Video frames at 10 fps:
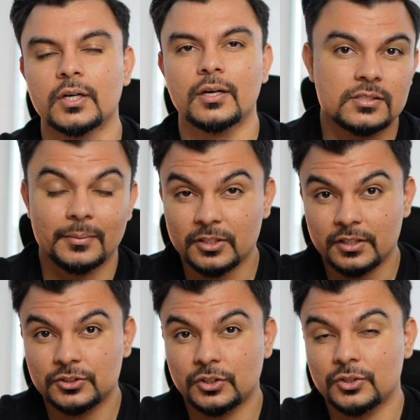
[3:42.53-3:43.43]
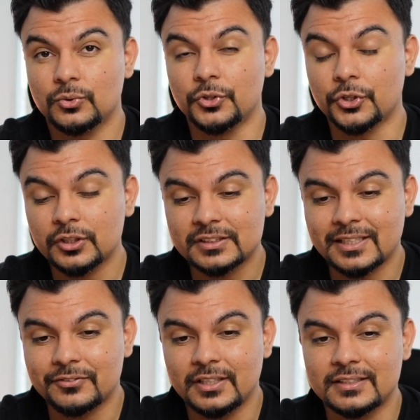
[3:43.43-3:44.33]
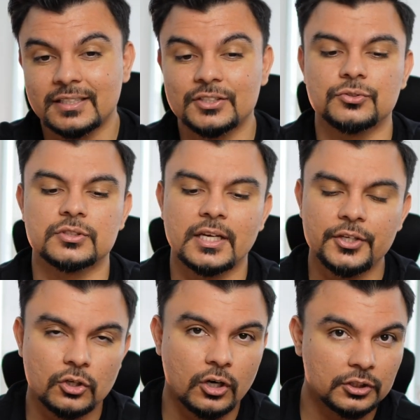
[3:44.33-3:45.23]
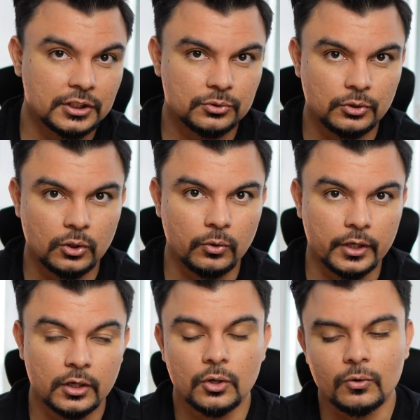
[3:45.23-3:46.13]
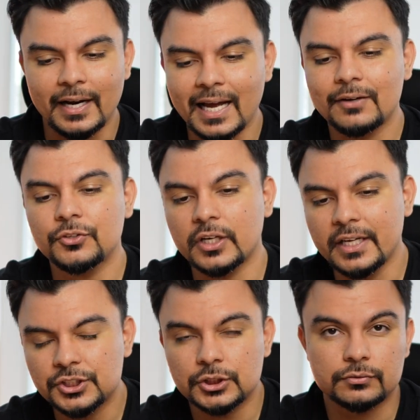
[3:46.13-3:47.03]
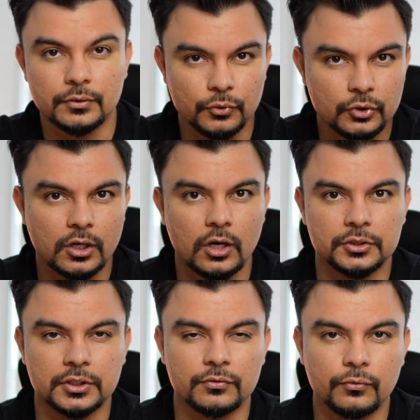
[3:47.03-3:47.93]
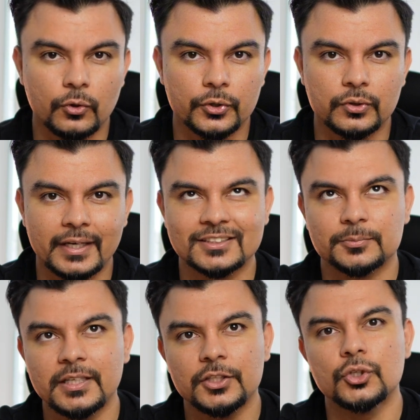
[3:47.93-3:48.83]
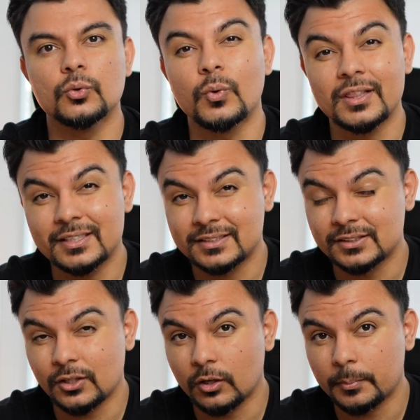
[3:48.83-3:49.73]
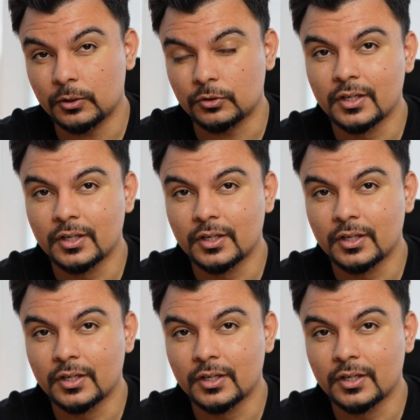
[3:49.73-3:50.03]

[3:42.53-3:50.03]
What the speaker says: Some of the things you can do during the 7 days is to send your contract to a lawyer or have your agent review the contract for you and explain to you what this is all about